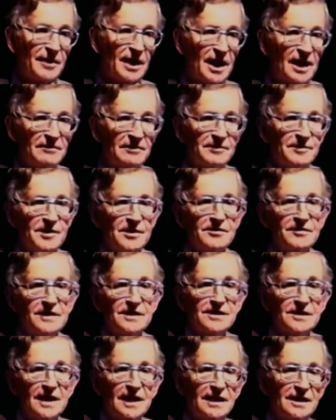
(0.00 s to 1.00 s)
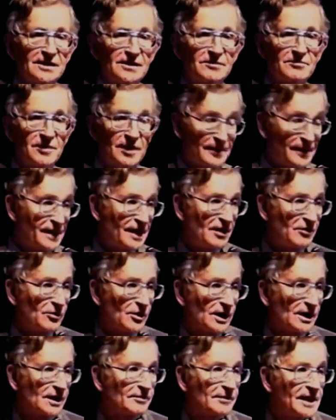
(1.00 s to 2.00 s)
bomb them in 3 seconds and probably not
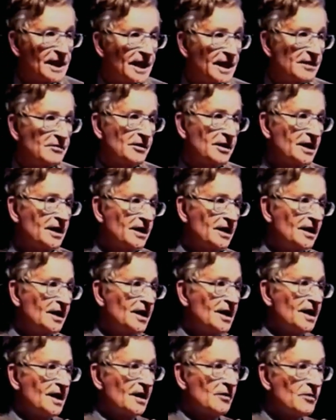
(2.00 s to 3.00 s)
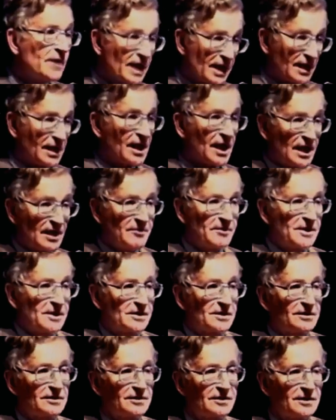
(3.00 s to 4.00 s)
workable anyway. And we had a lot of
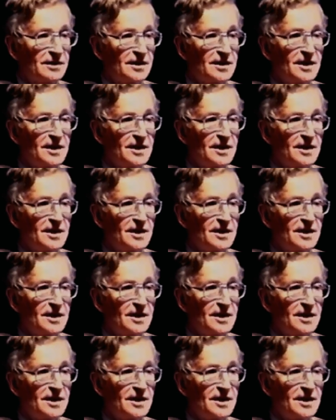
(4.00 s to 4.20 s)
missiles.